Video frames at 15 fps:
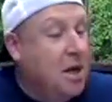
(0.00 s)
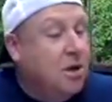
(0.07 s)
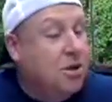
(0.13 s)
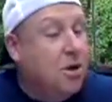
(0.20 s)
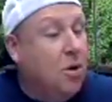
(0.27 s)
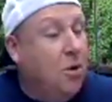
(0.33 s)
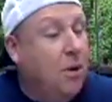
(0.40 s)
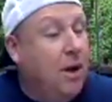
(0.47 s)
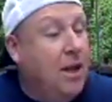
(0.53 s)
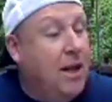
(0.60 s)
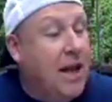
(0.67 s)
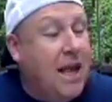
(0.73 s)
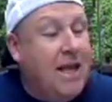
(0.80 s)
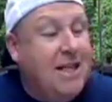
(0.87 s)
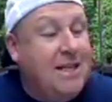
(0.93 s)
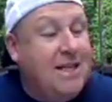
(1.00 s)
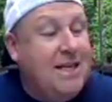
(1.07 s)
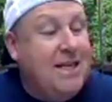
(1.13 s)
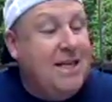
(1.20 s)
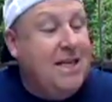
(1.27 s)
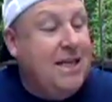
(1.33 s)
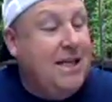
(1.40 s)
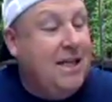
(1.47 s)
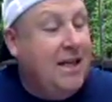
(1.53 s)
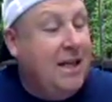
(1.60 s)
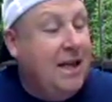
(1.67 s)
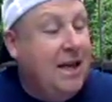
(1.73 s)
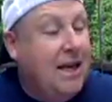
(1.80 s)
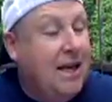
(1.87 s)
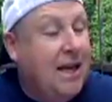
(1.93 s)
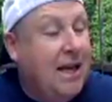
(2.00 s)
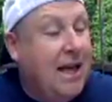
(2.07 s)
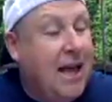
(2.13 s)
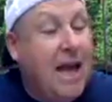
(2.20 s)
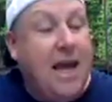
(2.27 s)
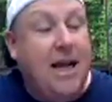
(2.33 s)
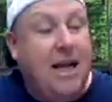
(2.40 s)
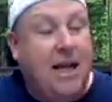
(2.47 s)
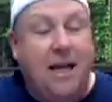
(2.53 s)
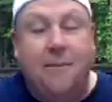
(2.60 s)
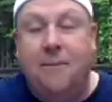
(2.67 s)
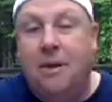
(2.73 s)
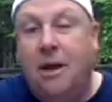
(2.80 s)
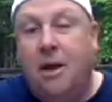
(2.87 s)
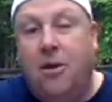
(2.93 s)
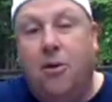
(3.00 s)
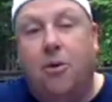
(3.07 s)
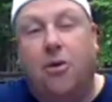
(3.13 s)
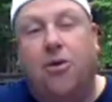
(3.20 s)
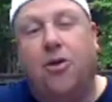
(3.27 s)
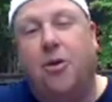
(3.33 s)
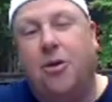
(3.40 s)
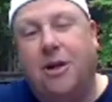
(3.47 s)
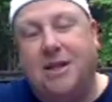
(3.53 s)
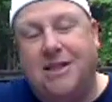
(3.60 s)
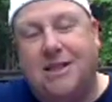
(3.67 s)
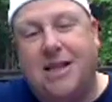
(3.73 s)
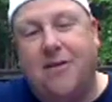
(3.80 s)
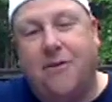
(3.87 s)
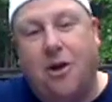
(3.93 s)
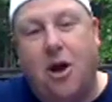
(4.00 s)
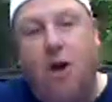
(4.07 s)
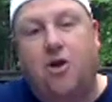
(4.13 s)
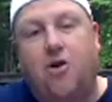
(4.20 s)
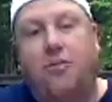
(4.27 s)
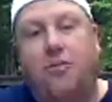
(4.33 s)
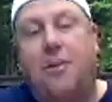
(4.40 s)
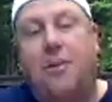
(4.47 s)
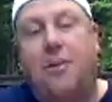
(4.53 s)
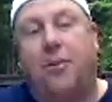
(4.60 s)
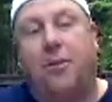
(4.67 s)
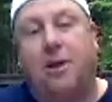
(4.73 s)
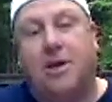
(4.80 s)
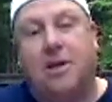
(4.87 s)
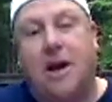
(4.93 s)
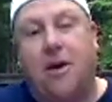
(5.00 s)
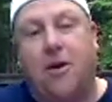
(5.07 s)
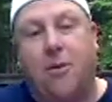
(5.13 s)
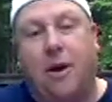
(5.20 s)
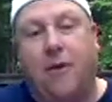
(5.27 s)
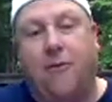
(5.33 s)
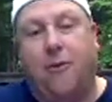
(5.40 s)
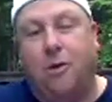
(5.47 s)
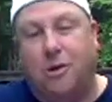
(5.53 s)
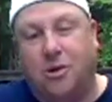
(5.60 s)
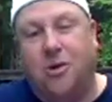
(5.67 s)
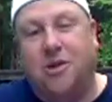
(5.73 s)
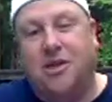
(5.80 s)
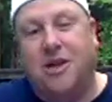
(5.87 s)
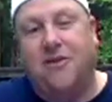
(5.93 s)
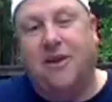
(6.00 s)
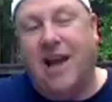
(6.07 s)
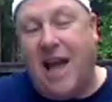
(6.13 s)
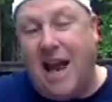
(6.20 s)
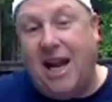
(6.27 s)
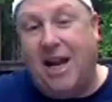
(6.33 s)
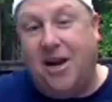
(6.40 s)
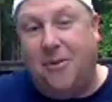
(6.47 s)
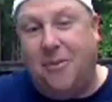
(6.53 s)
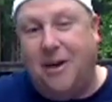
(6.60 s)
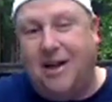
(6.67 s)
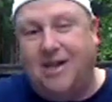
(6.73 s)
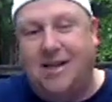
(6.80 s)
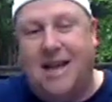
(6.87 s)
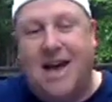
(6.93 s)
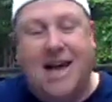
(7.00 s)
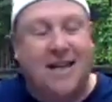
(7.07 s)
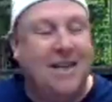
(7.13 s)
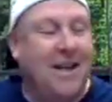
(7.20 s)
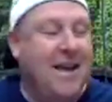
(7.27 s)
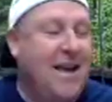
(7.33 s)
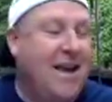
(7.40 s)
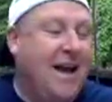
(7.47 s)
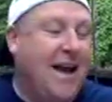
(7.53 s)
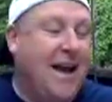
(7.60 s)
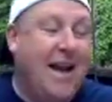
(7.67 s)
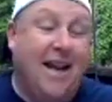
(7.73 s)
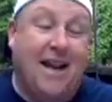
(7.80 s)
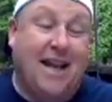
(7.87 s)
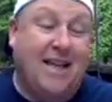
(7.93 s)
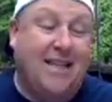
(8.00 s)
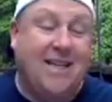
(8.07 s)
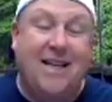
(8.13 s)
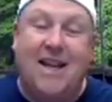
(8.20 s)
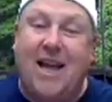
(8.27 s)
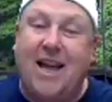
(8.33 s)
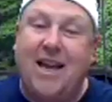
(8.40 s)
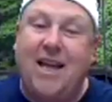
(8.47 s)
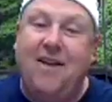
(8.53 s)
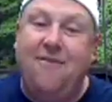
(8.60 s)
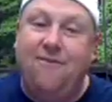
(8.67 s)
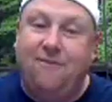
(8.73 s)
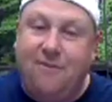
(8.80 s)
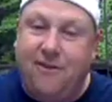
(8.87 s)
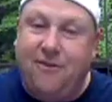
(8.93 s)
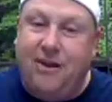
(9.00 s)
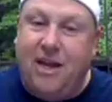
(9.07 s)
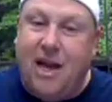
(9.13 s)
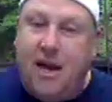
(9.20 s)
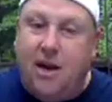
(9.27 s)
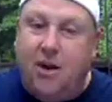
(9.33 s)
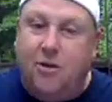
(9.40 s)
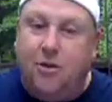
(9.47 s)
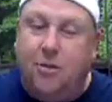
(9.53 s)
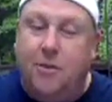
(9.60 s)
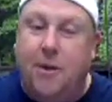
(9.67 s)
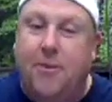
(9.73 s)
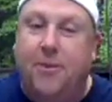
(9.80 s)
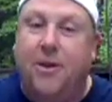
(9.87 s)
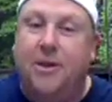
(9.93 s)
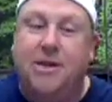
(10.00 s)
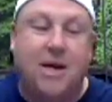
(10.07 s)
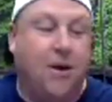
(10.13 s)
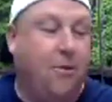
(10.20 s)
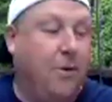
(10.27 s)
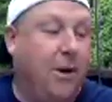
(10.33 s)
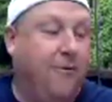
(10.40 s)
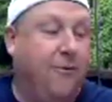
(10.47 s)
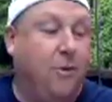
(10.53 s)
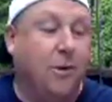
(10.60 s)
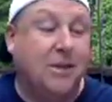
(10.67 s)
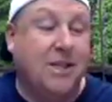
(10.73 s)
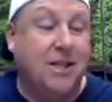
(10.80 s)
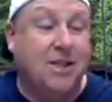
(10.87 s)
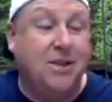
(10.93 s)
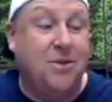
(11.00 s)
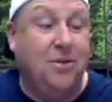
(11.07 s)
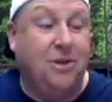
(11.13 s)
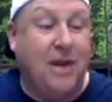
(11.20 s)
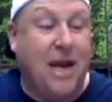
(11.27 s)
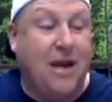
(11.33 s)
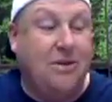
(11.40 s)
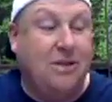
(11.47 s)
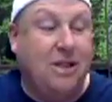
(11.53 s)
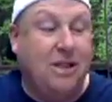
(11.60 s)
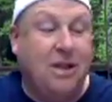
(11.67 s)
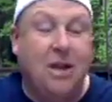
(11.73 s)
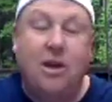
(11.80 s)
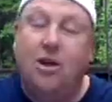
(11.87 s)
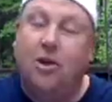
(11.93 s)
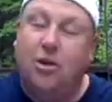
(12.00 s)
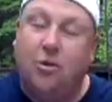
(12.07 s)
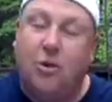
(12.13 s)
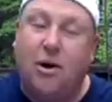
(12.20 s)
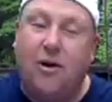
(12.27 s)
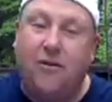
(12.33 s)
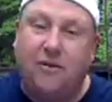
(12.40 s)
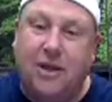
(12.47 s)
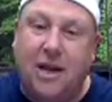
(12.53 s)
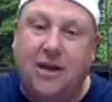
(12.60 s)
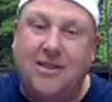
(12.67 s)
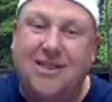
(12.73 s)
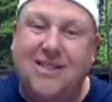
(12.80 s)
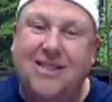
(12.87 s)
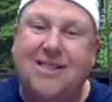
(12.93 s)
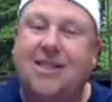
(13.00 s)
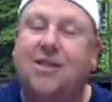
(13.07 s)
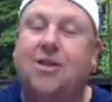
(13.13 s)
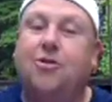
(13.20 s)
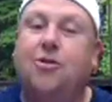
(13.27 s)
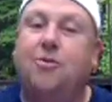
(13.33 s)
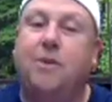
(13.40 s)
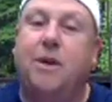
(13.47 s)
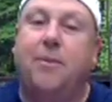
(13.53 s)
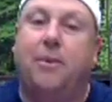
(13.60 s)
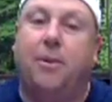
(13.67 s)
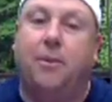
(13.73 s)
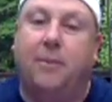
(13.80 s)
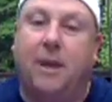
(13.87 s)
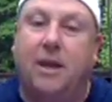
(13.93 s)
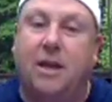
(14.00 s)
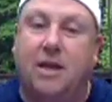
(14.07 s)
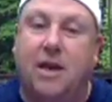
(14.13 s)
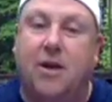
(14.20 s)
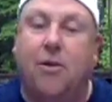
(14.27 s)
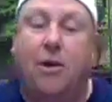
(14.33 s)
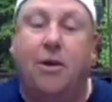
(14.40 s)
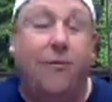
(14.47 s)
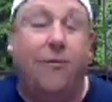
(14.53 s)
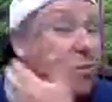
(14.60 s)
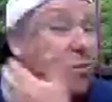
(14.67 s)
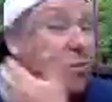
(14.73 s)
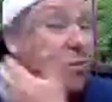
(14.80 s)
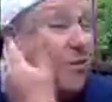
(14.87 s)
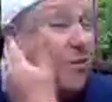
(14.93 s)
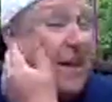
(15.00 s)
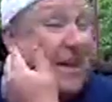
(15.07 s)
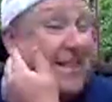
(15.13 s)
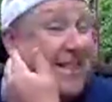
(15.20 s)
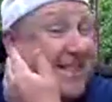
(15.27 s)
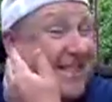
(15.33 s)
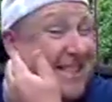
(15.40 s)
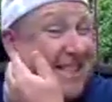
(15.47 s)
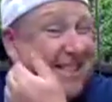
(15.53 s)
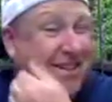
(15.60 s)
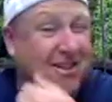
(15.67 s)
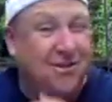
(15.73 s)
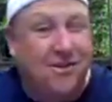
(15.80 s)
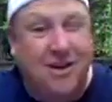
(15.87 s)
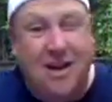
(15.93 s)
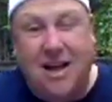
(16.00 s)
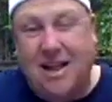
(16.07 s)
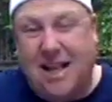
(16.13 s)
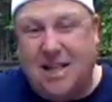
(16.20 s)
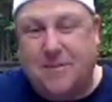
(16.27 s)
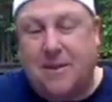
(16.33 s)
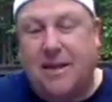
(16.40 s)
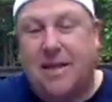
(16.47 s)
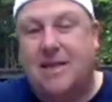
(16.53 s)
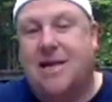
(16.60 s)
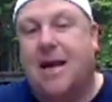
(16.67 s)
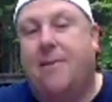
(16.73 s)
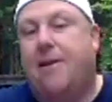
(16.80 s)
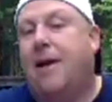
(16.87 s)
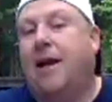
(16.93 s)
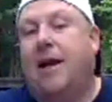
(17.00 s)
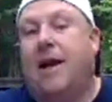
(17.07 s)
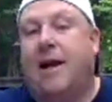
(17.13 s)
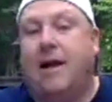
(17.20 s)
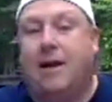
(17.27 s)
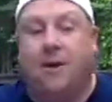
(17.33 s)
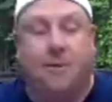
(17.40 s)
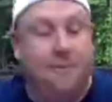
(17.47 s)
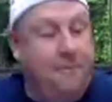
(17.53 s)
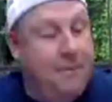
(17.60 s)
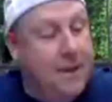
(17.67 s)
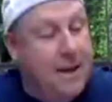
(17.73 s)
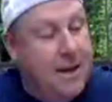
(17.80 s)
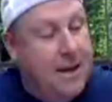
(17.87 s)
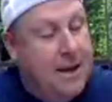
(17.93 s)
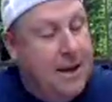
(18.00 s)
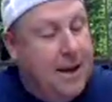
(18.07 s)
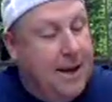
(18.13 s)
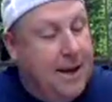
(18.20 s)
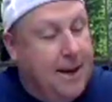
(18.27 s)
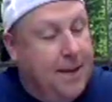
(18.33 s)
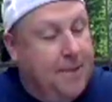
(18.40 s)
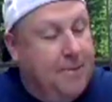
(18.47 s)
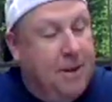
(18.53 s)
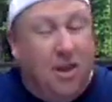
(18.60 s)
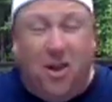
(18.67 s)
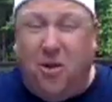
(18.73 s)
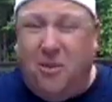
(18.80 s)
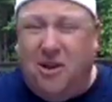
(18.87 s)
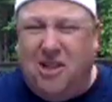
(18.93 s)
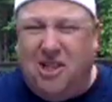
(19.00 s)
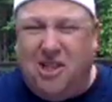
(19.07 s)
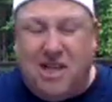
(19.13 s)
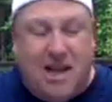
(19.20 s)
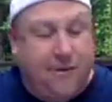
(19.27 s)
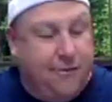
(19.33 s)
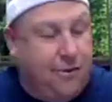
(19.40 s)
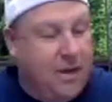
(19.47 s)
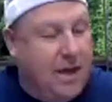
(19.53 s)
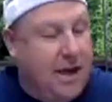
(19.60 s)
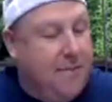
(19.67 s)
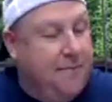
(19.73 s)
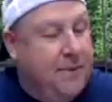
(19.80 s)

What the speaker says: So in 1980, there were 3,700 people in the town of Wake Forest, 3,780 to be exact. In 1990, 5,800 people in the town of Wake Forest. In 2000, 12,600 people in the town of Wake Forest, 12,600. That's about the time I got here, a little bit just after that.